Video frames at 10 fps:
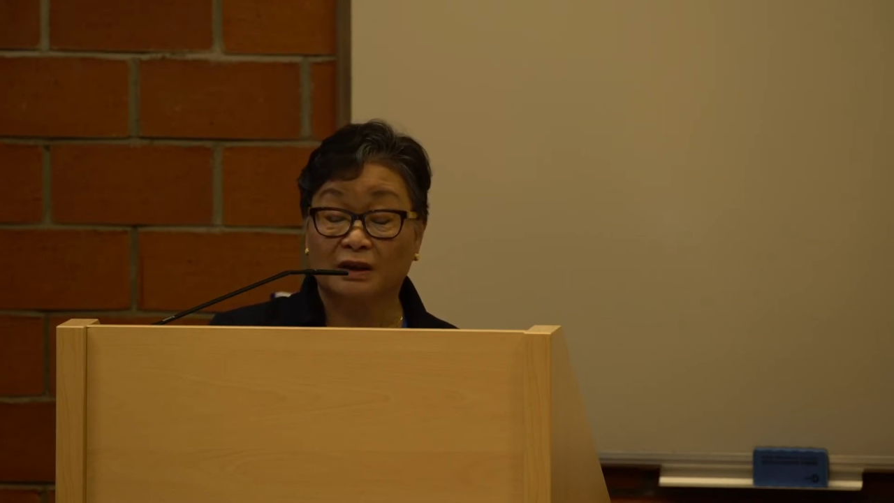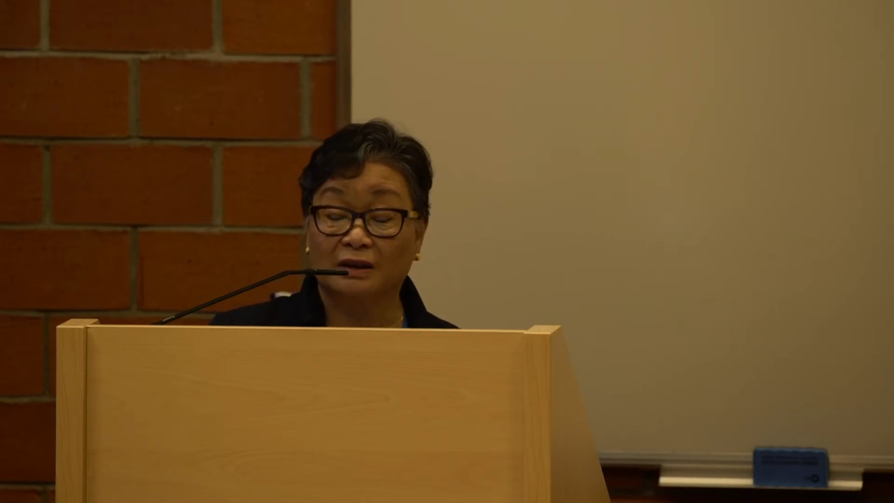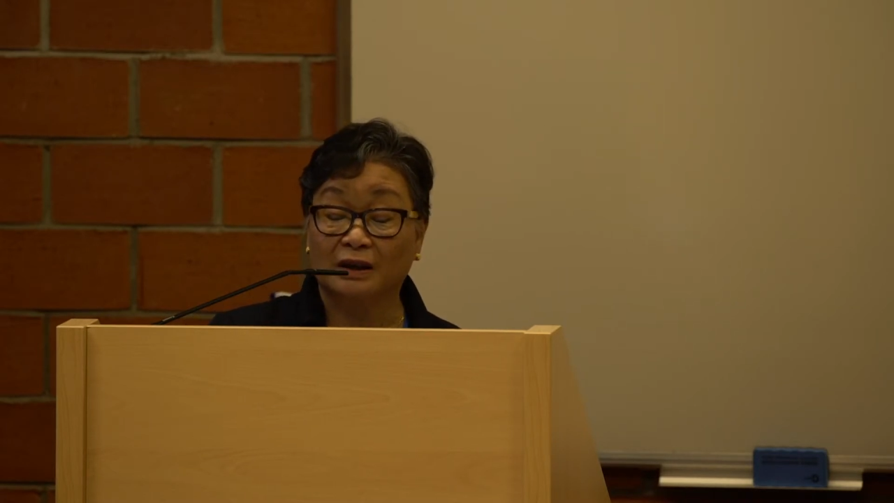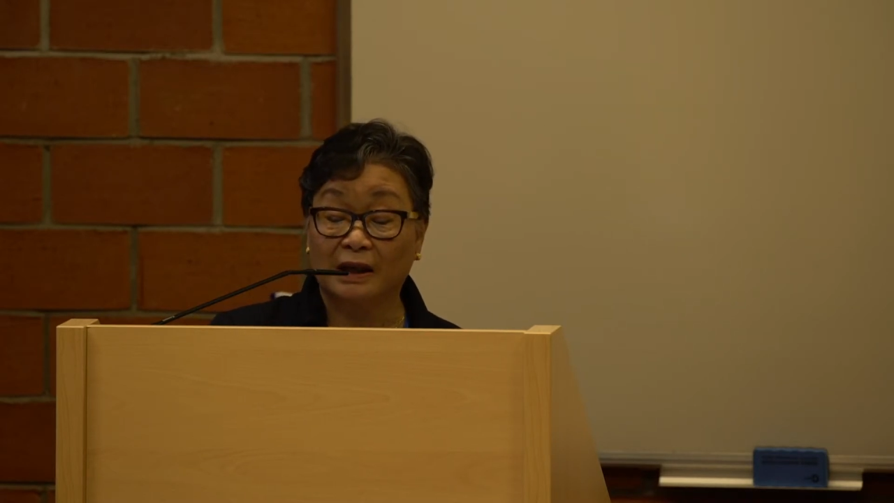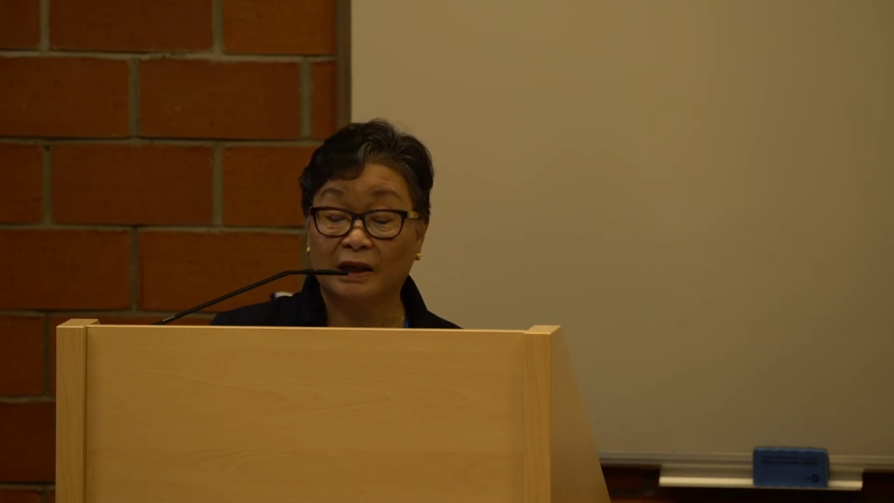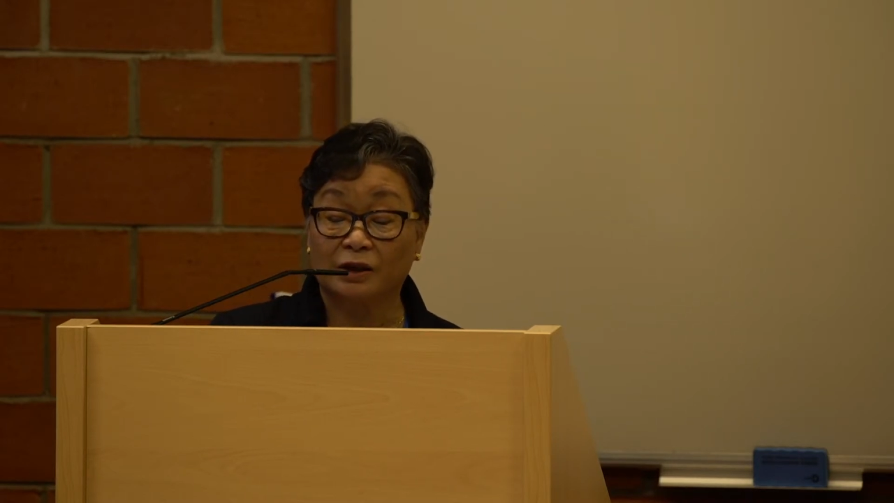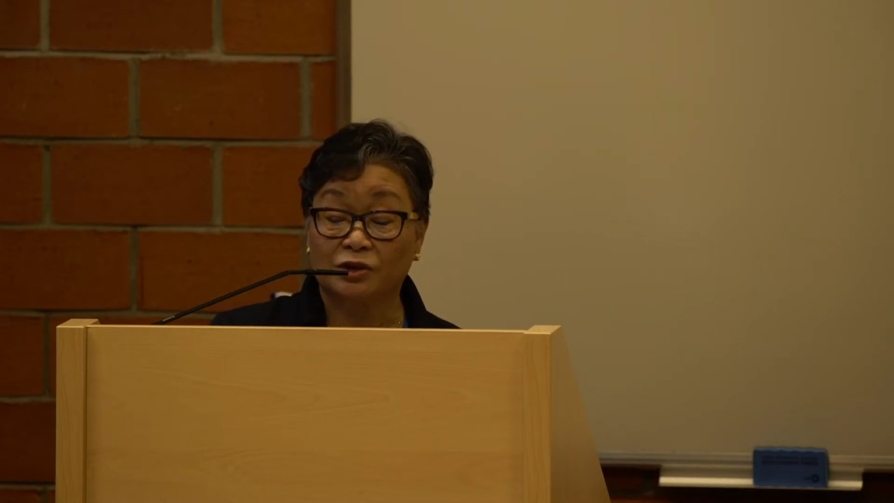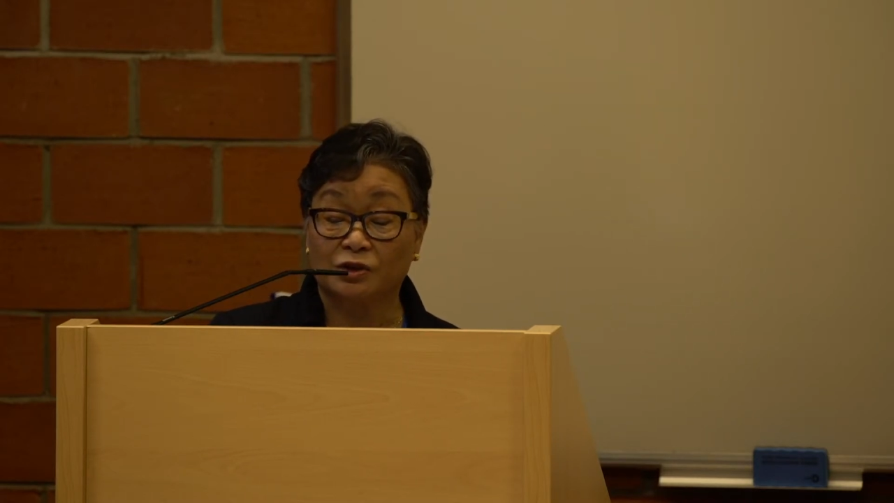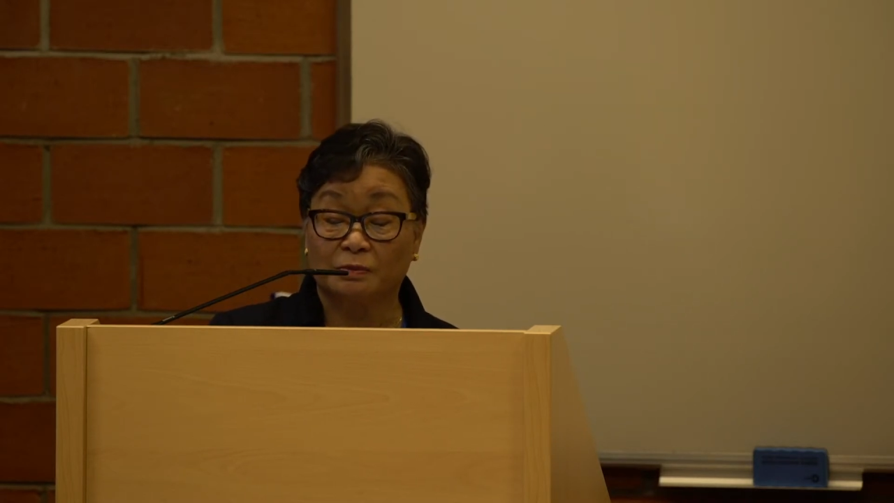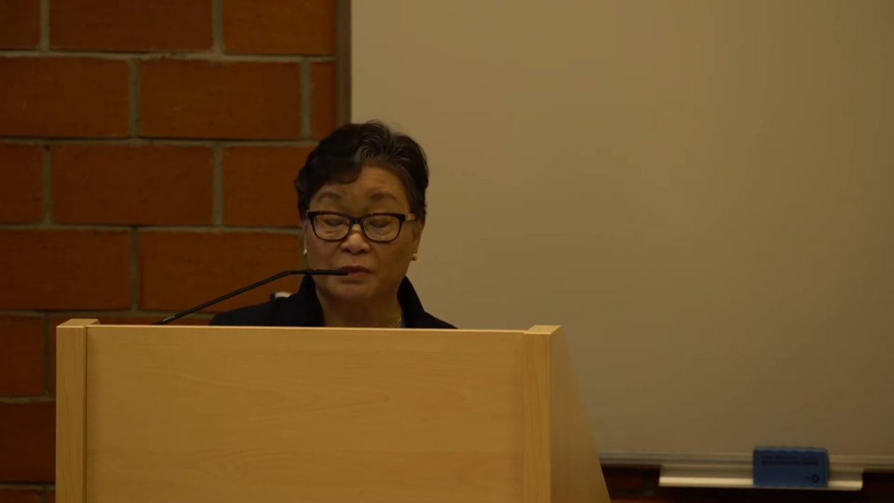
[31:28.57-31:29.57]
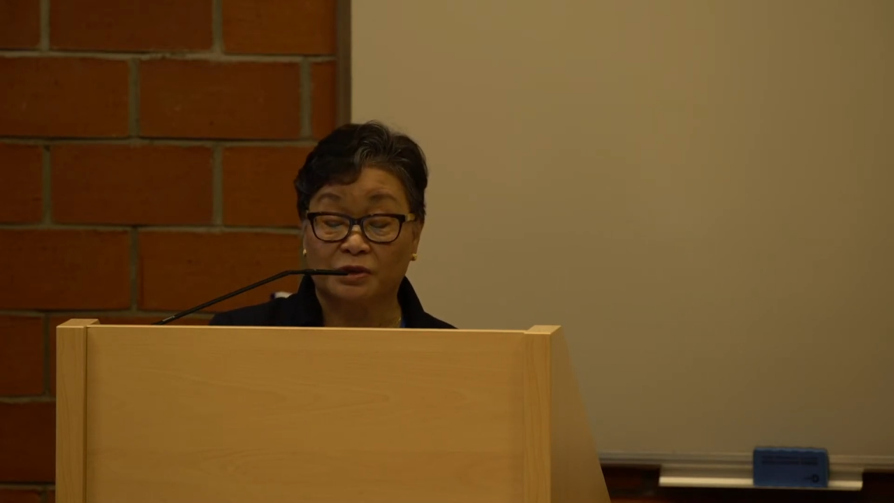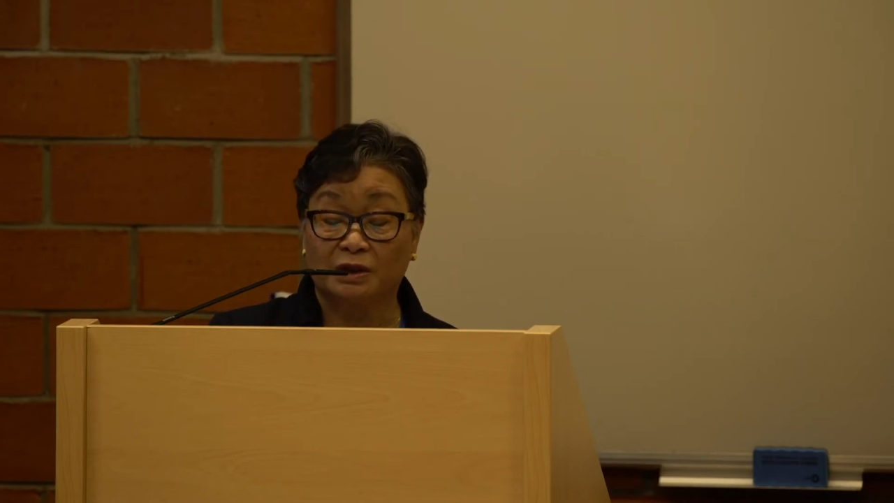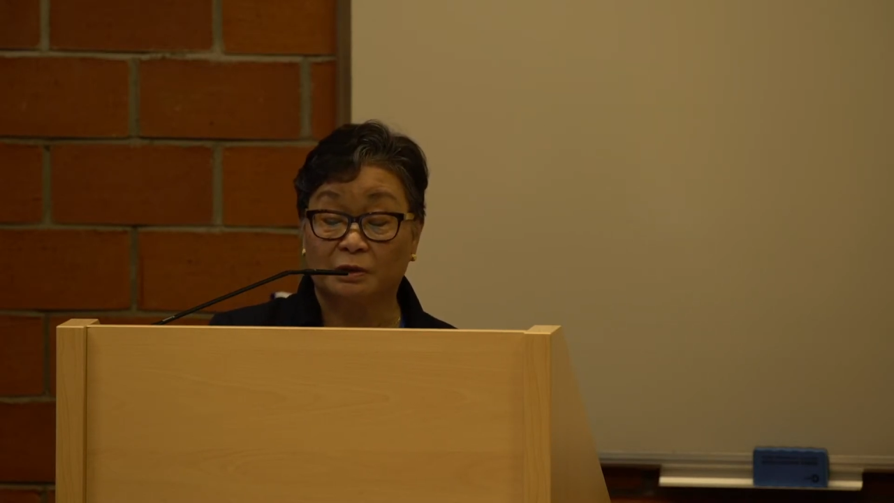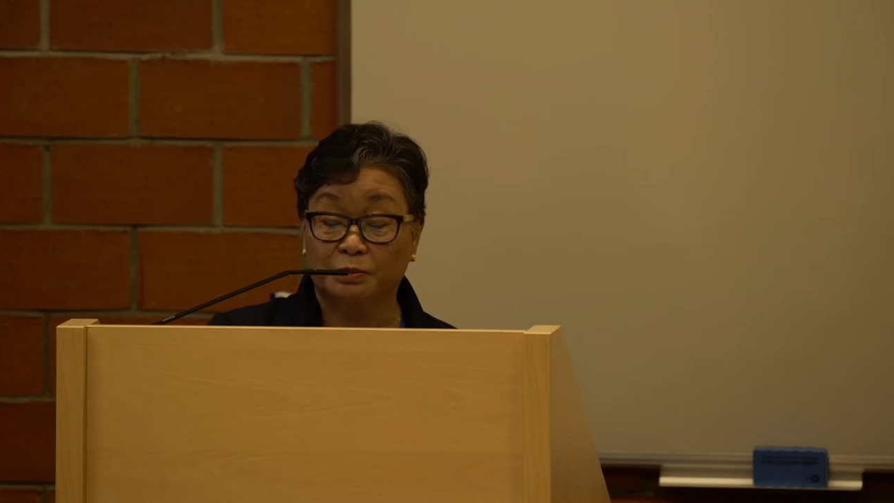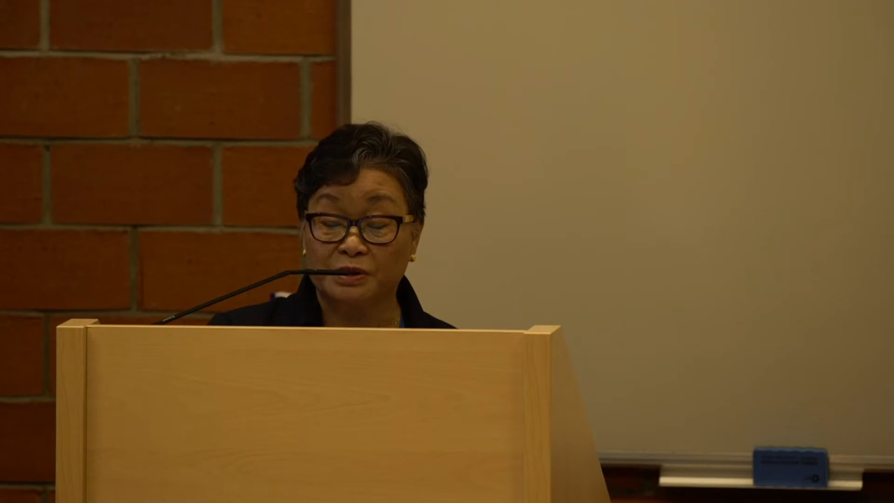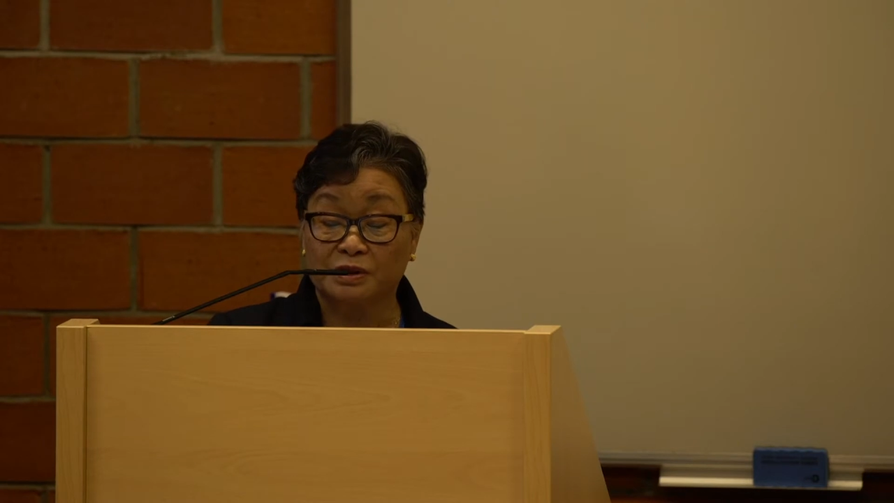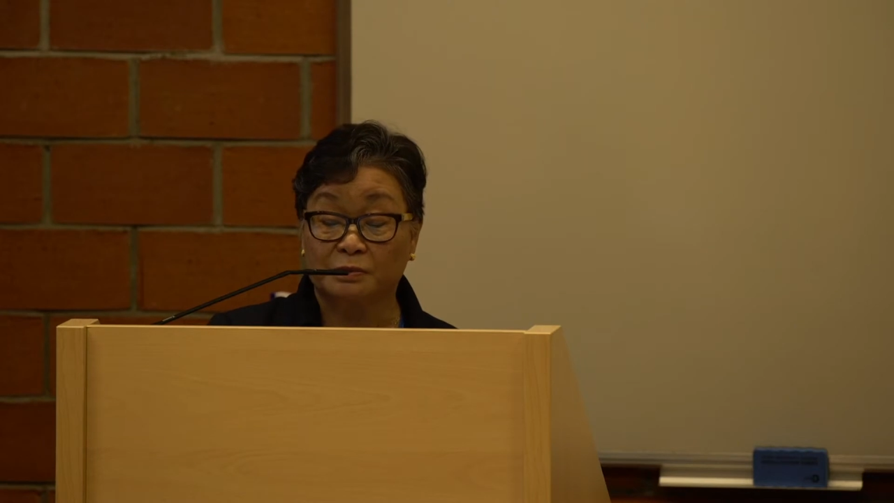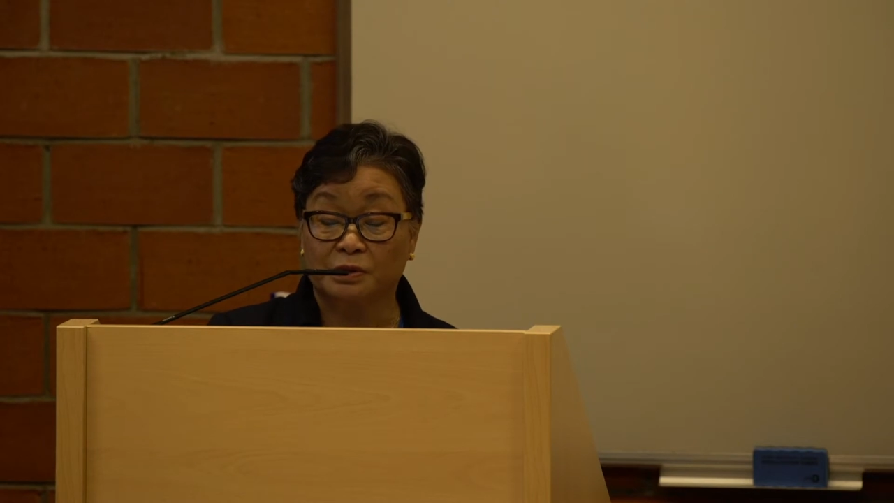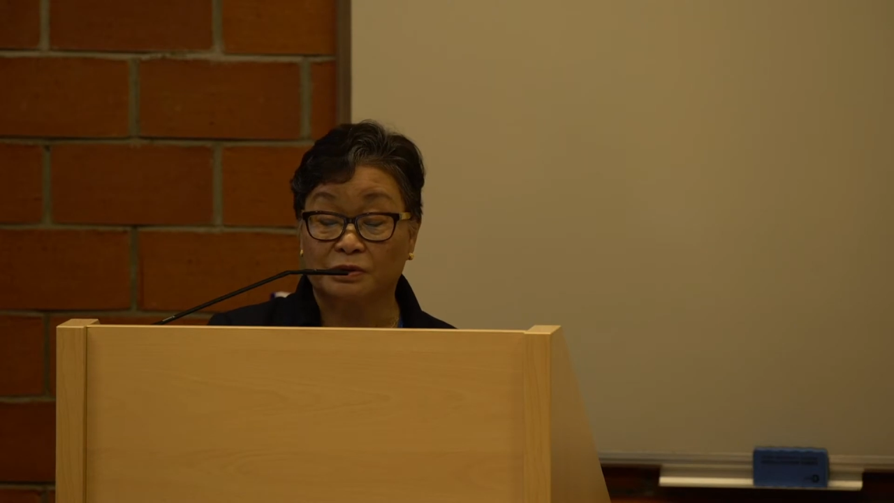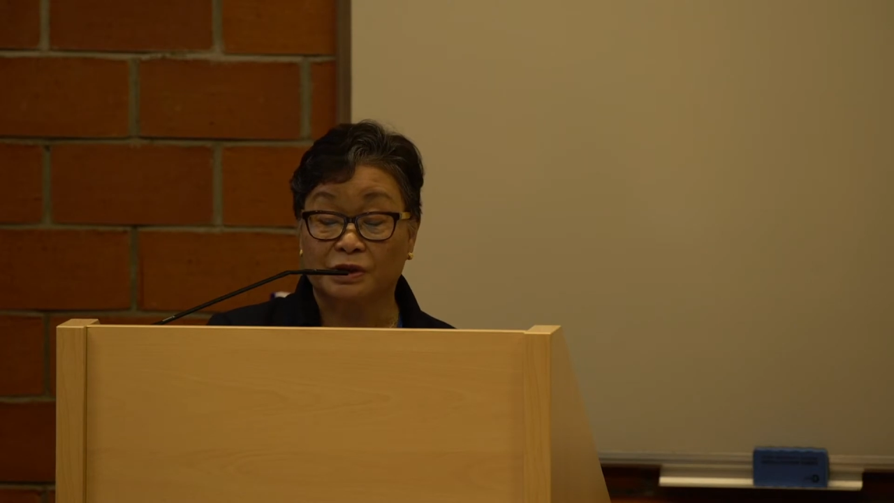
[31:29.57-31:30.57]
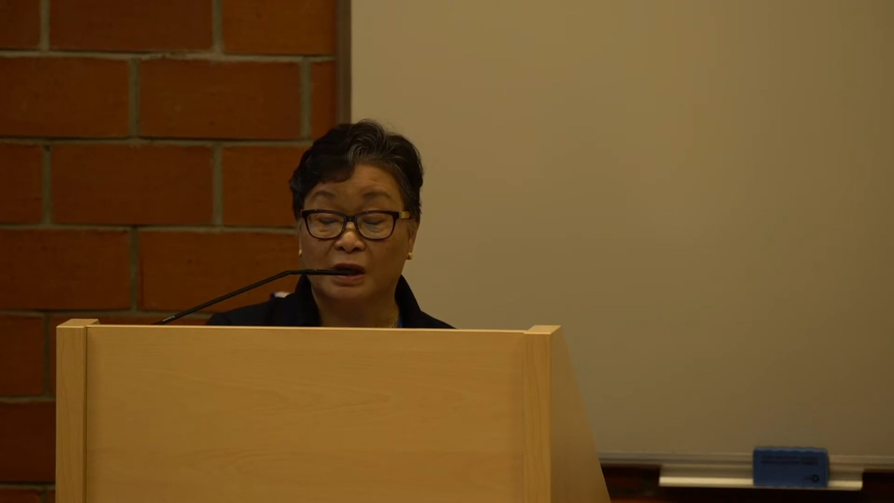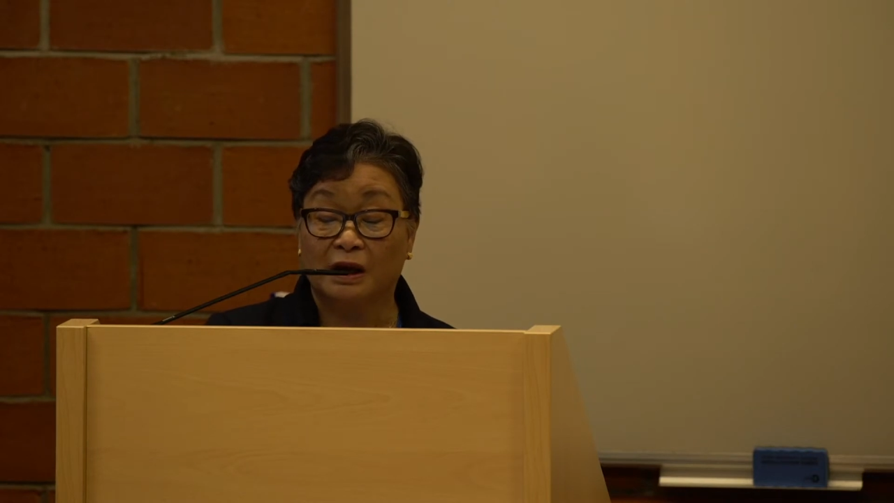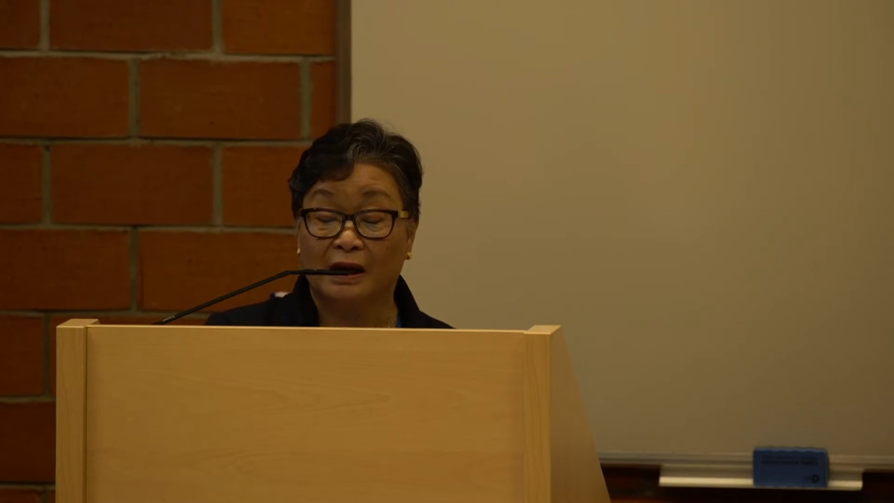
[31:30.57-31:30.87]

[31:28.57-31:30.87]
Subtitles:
the linkage between the principles